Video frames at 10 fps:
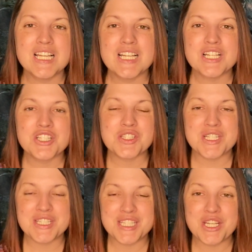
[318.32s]
just
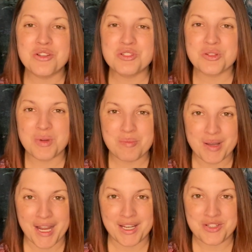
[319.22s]
continue to
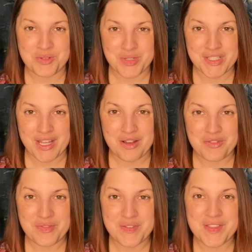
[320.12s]
remind yourself